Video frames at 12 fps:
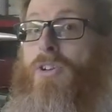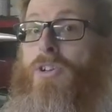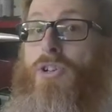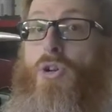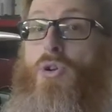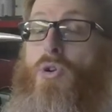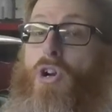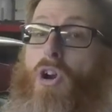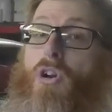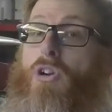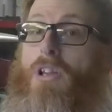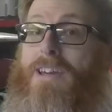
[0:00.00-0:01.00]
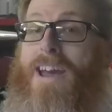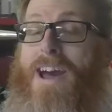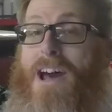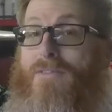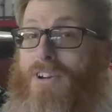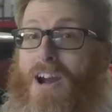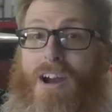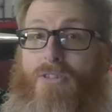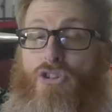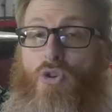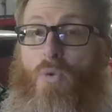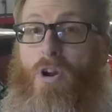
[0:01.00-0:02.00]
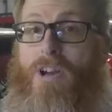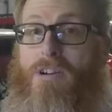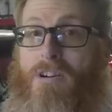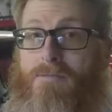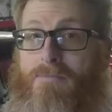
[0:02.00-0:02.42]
Do you currently have a car that you're working on?